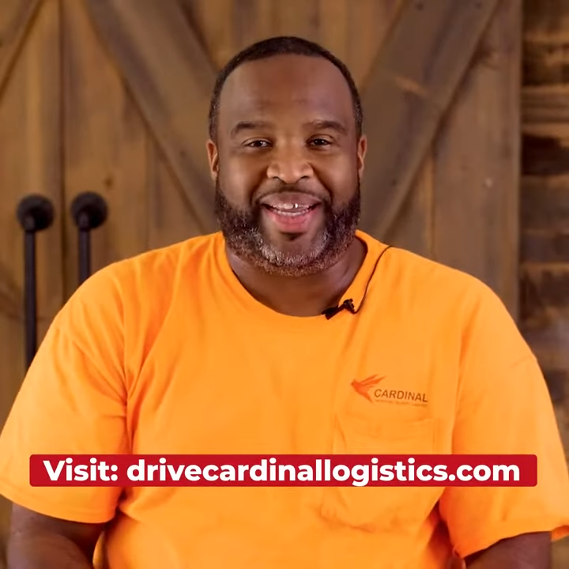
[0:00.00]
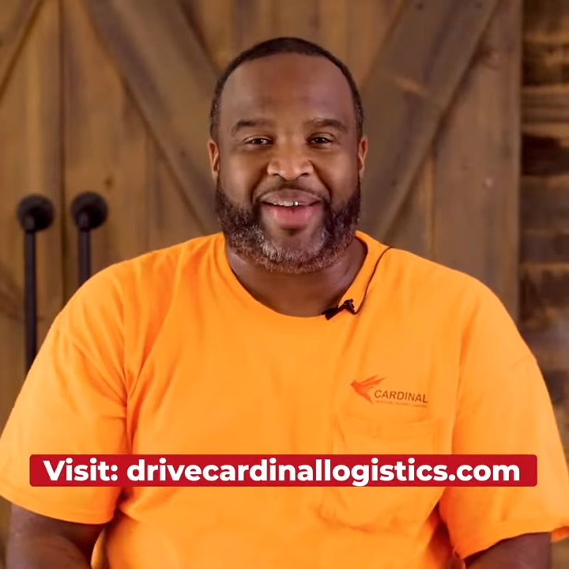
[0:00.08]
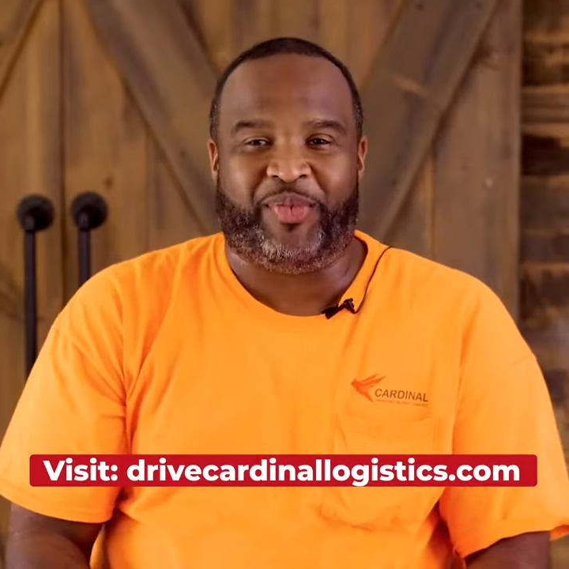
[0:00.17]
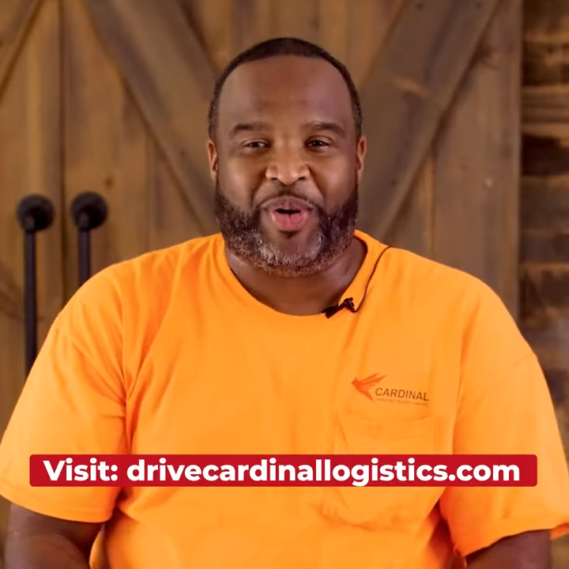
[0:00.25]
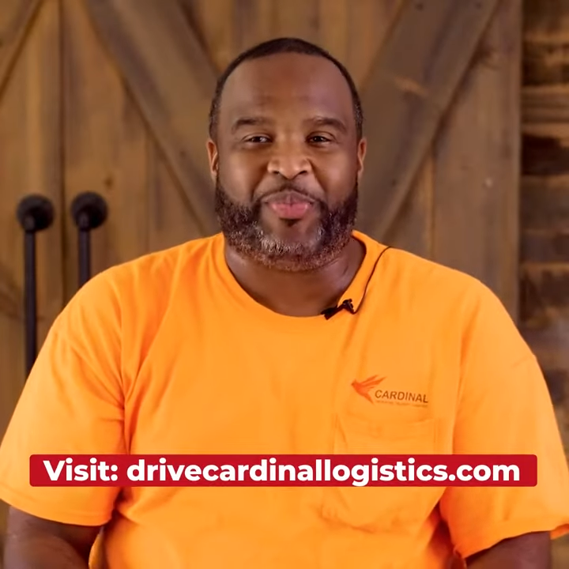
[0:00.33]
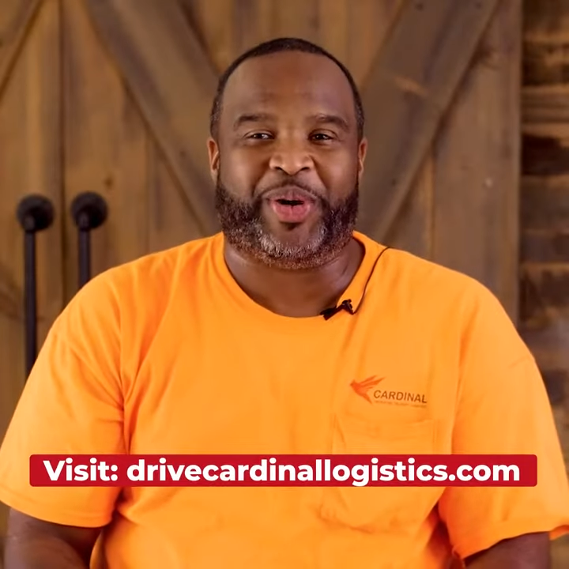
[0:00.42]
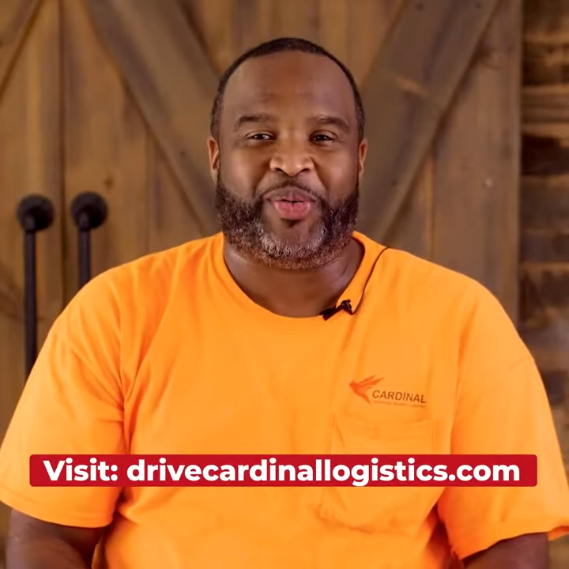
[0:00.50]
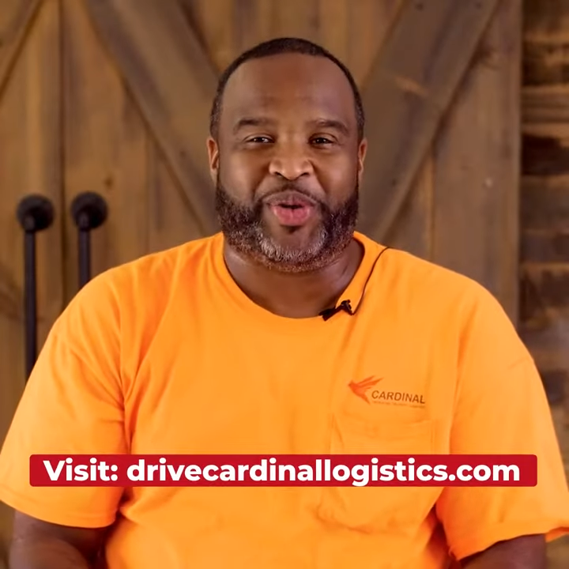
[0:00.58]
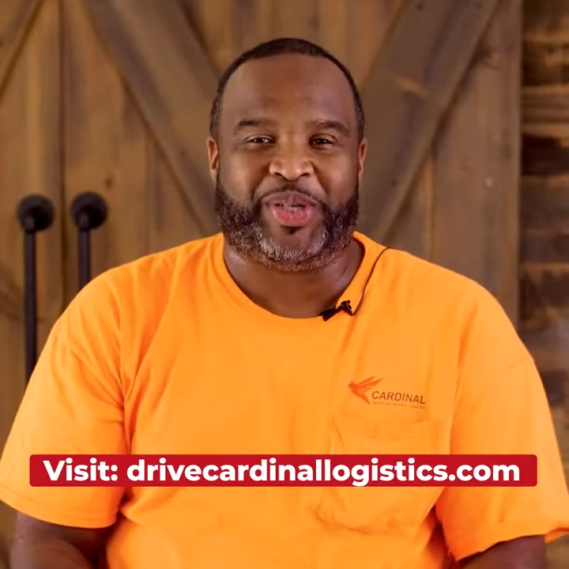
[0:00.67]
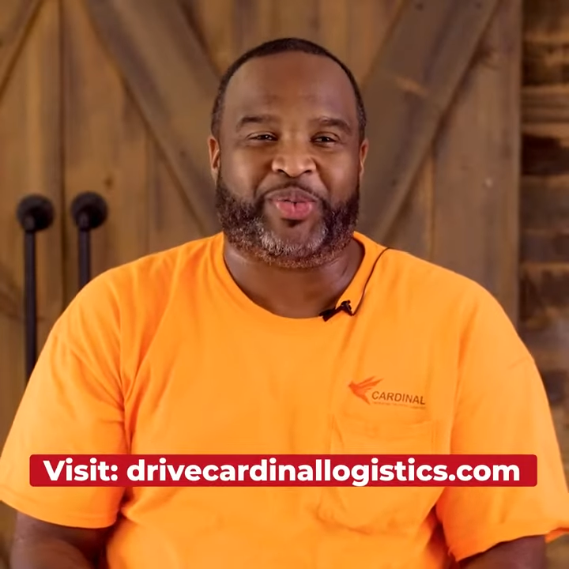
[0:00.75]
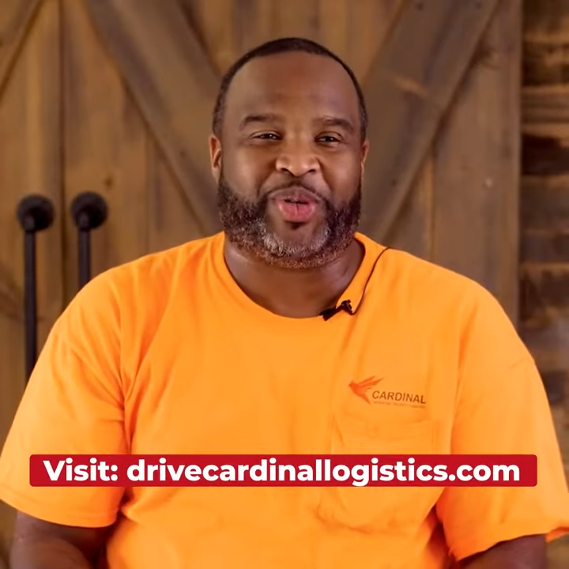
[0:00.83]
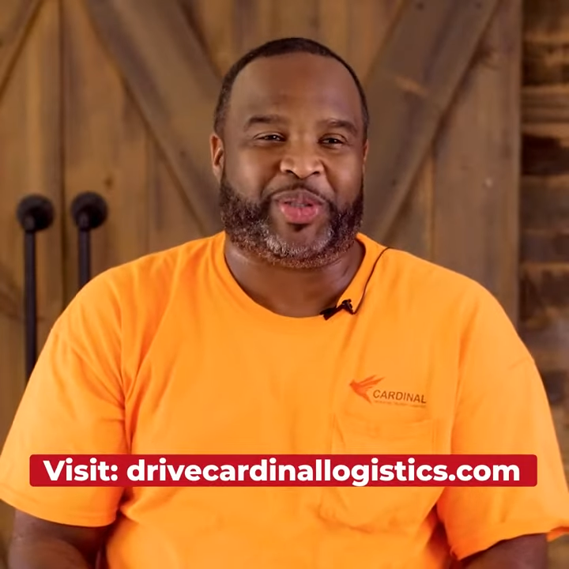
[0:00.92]
and one big
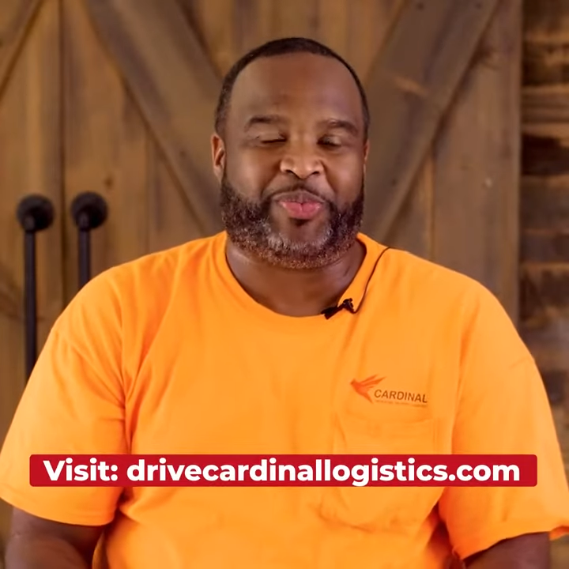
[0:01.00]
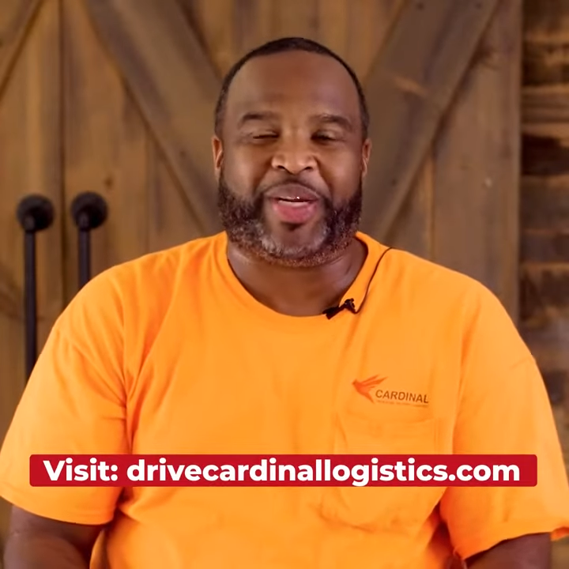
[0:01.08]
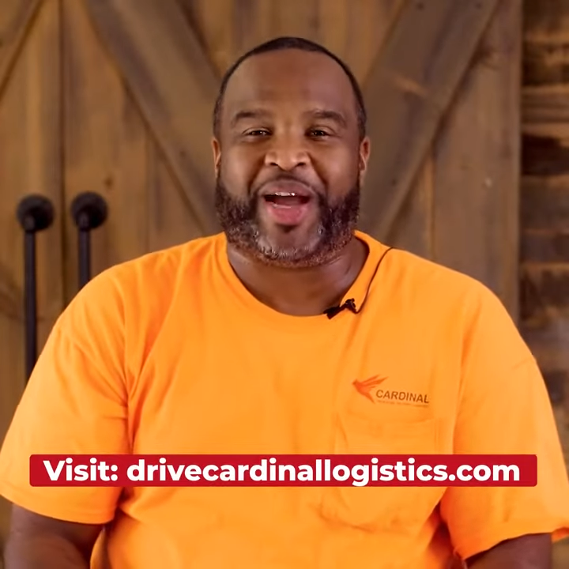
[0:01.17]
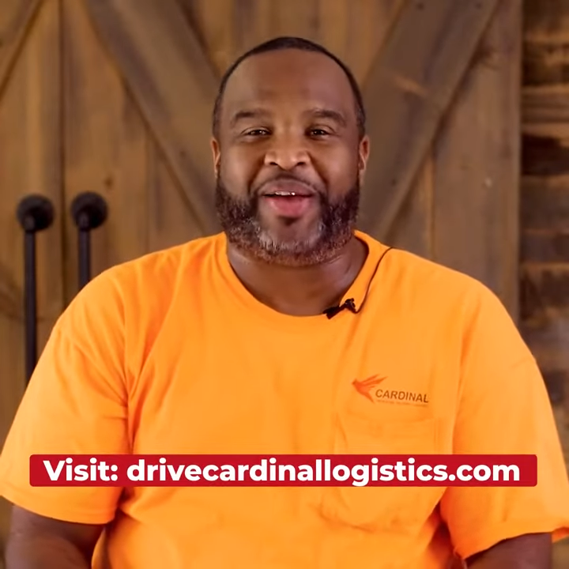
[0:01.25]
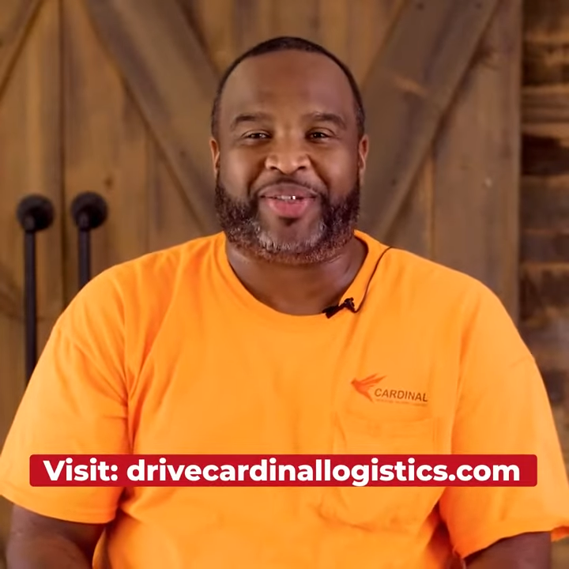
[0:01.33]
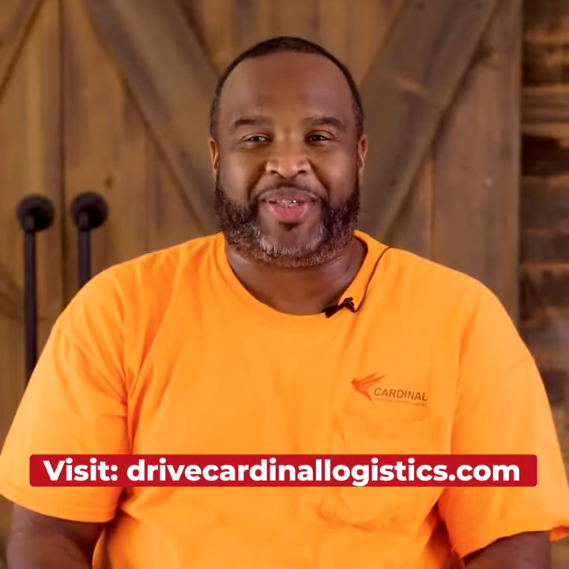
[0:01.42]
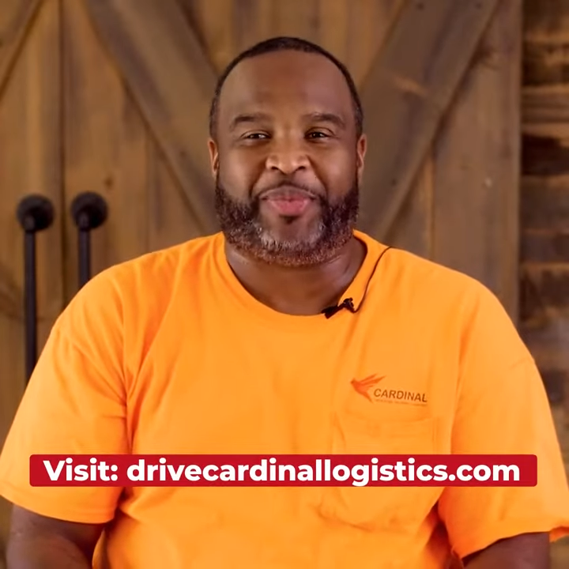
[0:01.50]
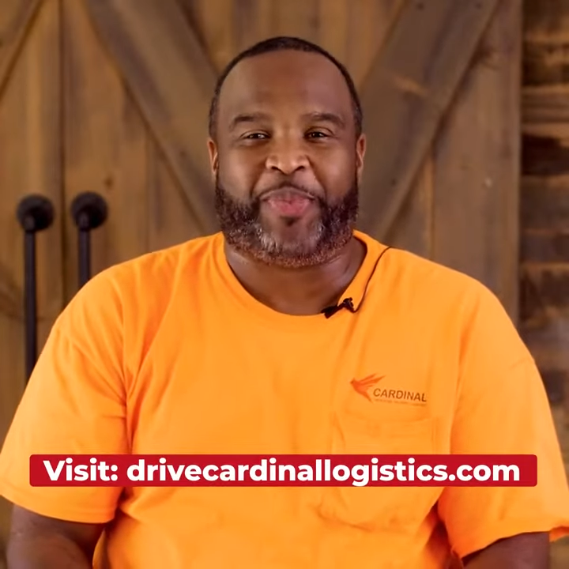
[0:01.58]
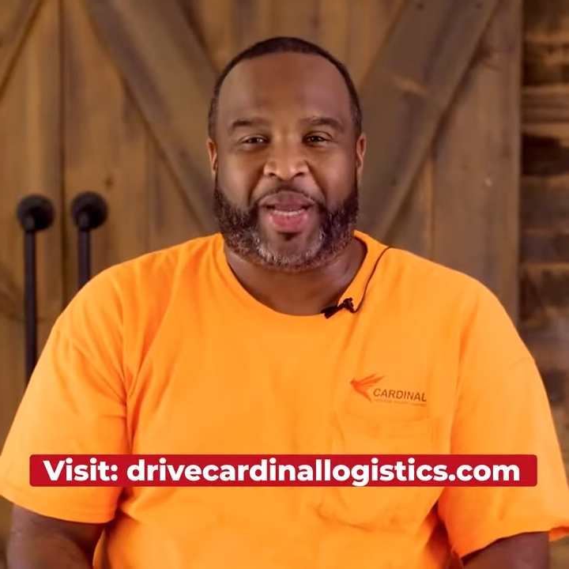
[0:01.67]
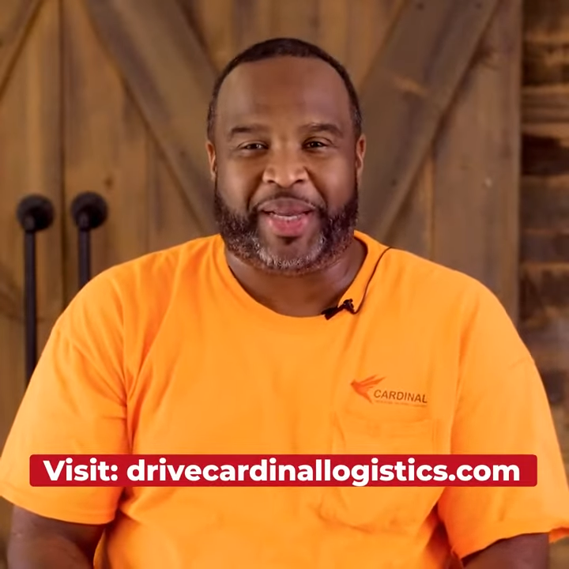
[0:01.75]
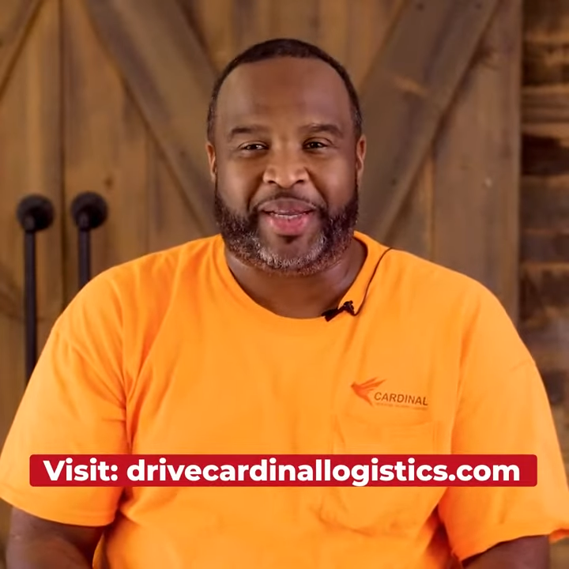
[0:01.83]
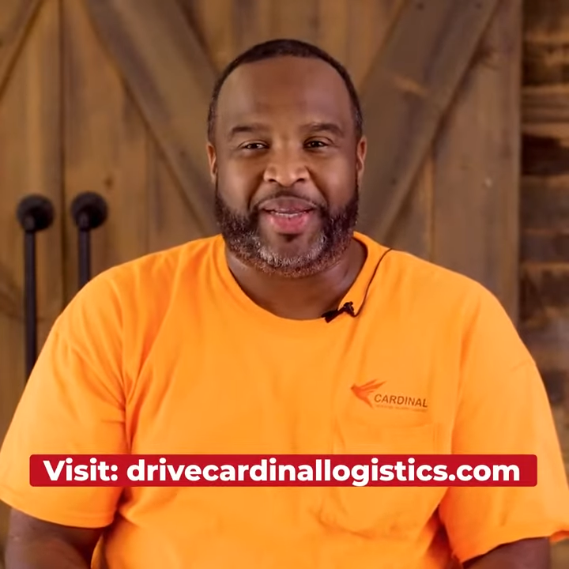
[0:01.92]
reason was because of the
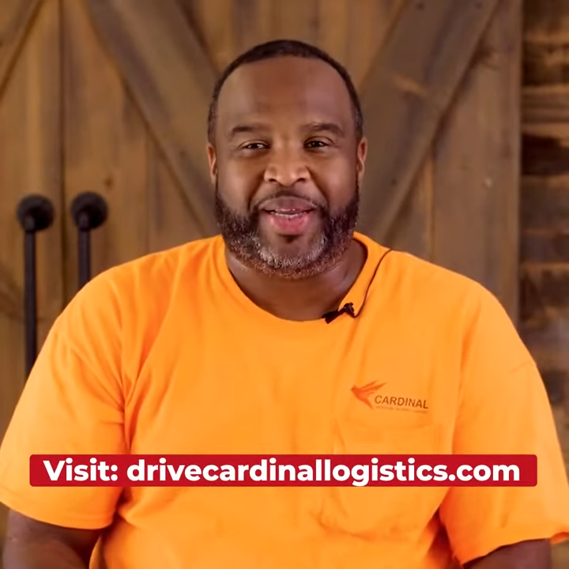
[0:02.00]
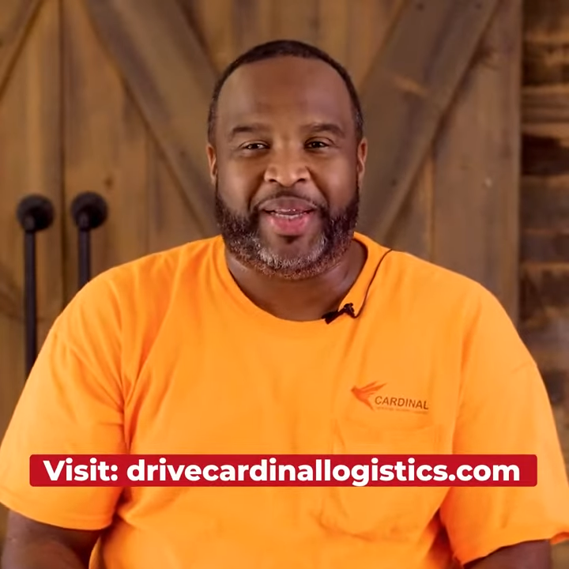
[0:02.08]
pay.